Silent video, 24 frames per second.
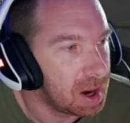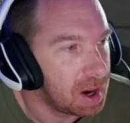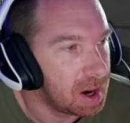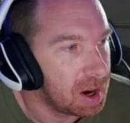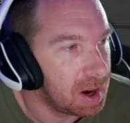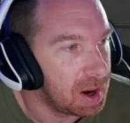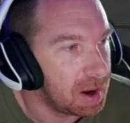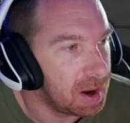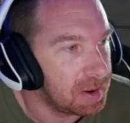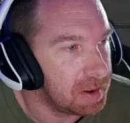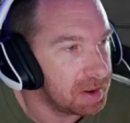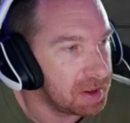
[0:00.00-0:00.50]

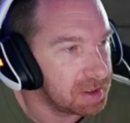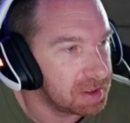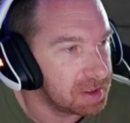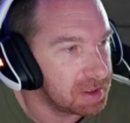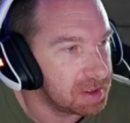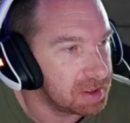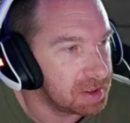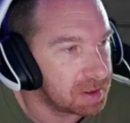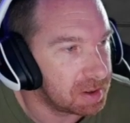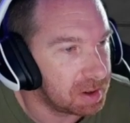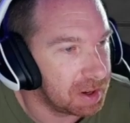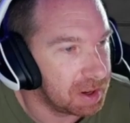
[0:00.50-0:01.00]
These
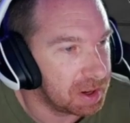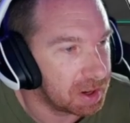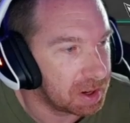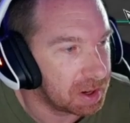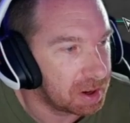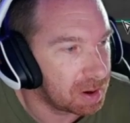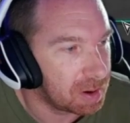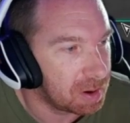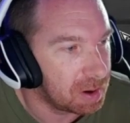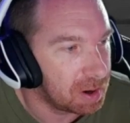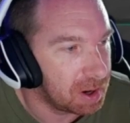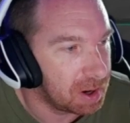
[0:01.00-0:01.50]
are in the
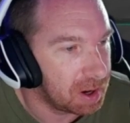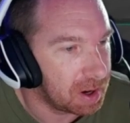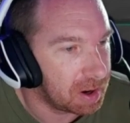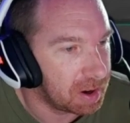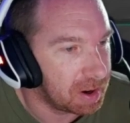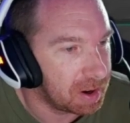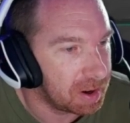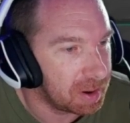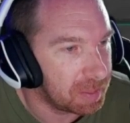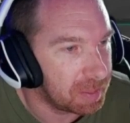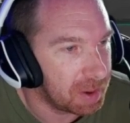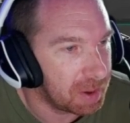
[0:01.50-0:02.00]
current area
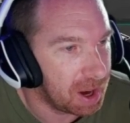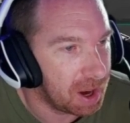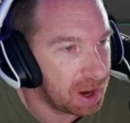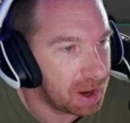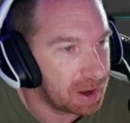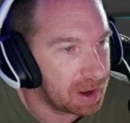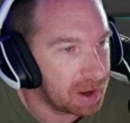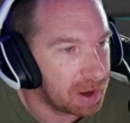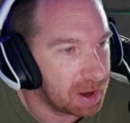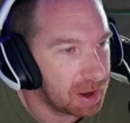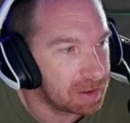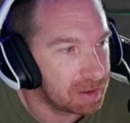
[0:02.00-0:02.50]
I'm
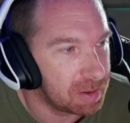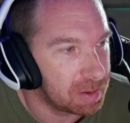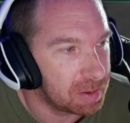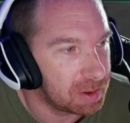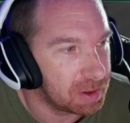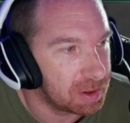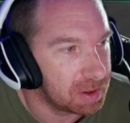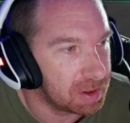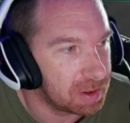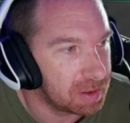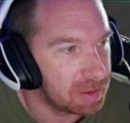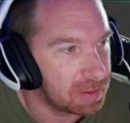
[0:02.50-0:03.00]
at. So
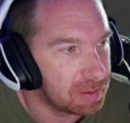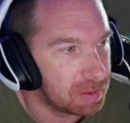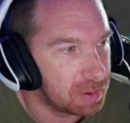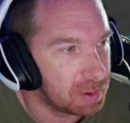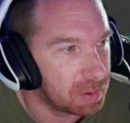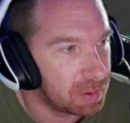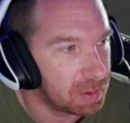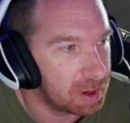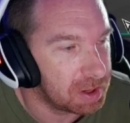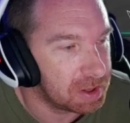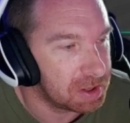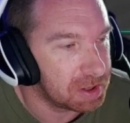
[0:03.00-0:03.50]
this is for
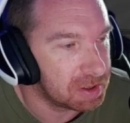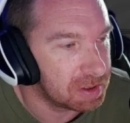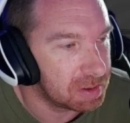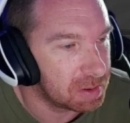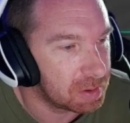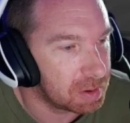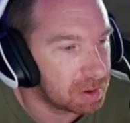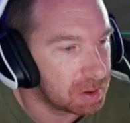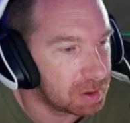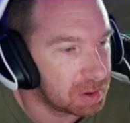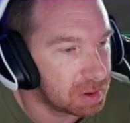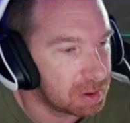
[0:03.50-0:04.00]
Razen,
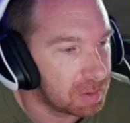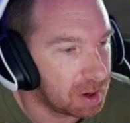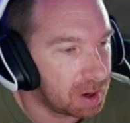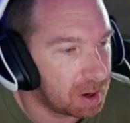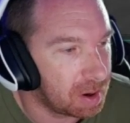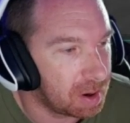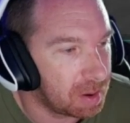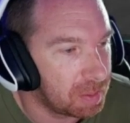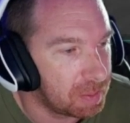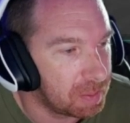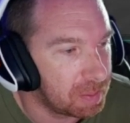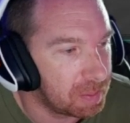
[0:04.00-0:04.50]

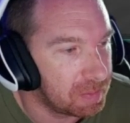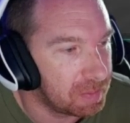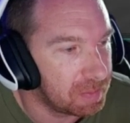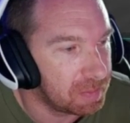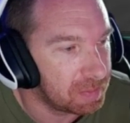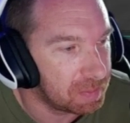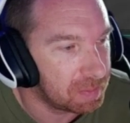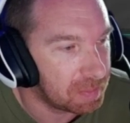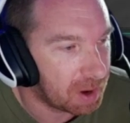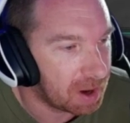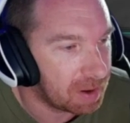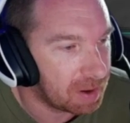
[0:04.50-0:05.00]

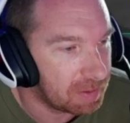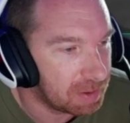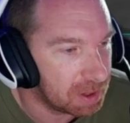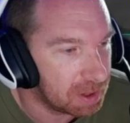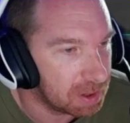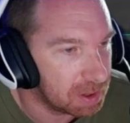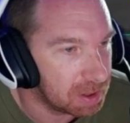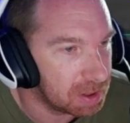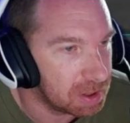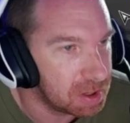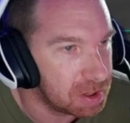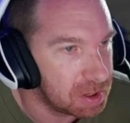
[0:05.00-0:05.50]
my
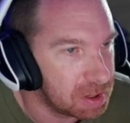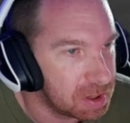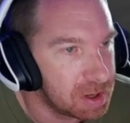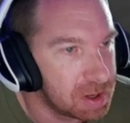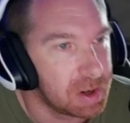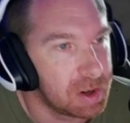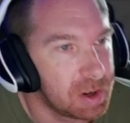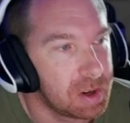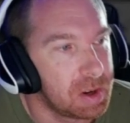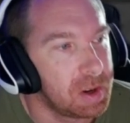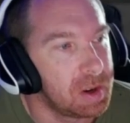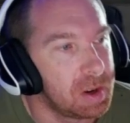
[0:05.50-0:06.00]
village.
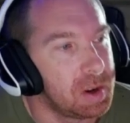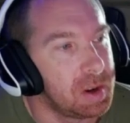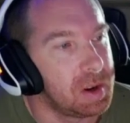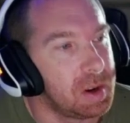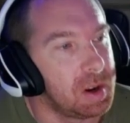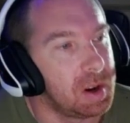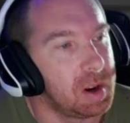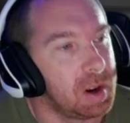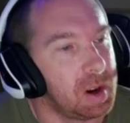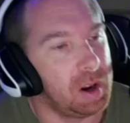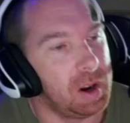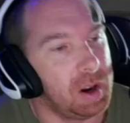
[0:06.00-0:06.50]

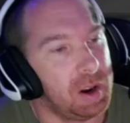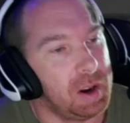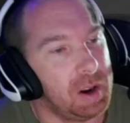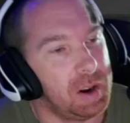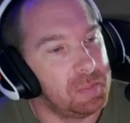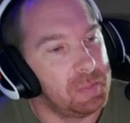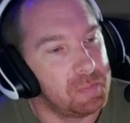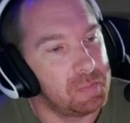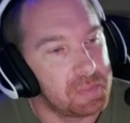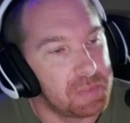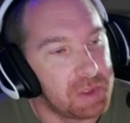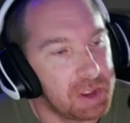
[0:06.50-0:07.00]

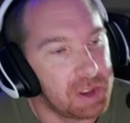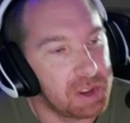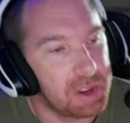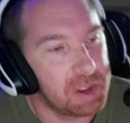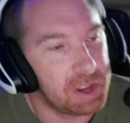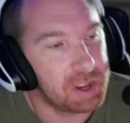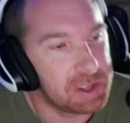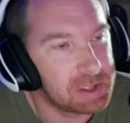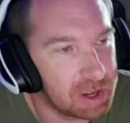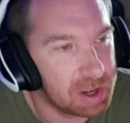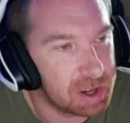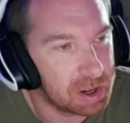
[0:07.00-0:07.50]
Things
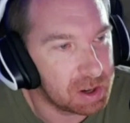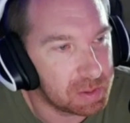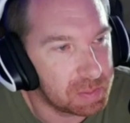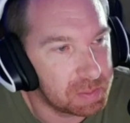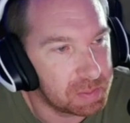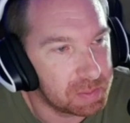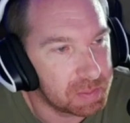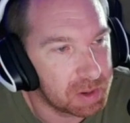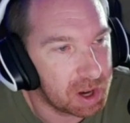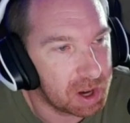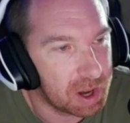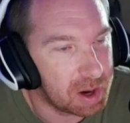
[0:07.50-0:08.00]
to help
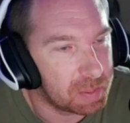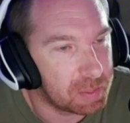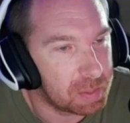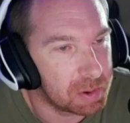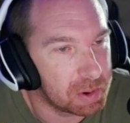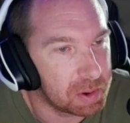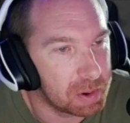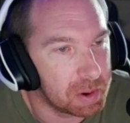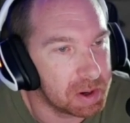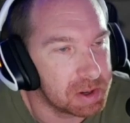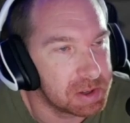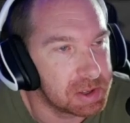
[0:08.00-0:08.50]
kind of
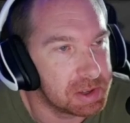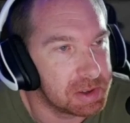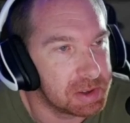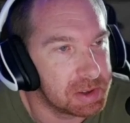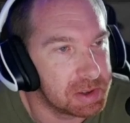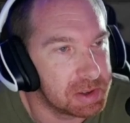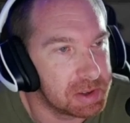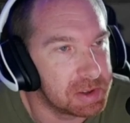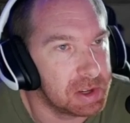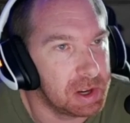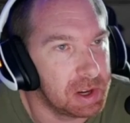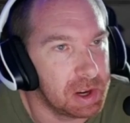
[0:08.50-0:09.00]
progress the
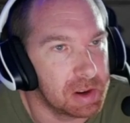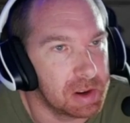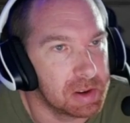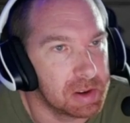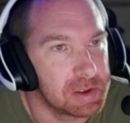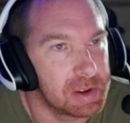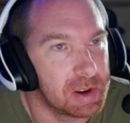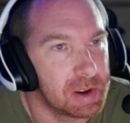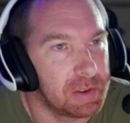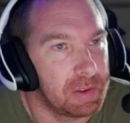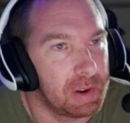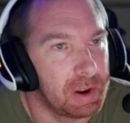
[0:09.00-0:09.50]
city and
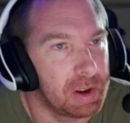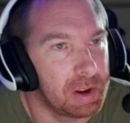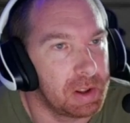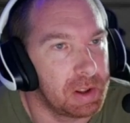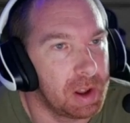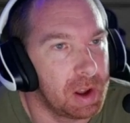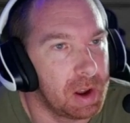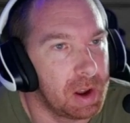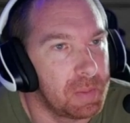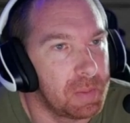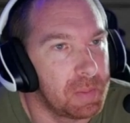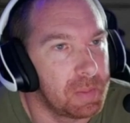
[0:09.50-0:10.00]
stuff like
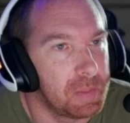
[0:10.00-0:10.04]
that.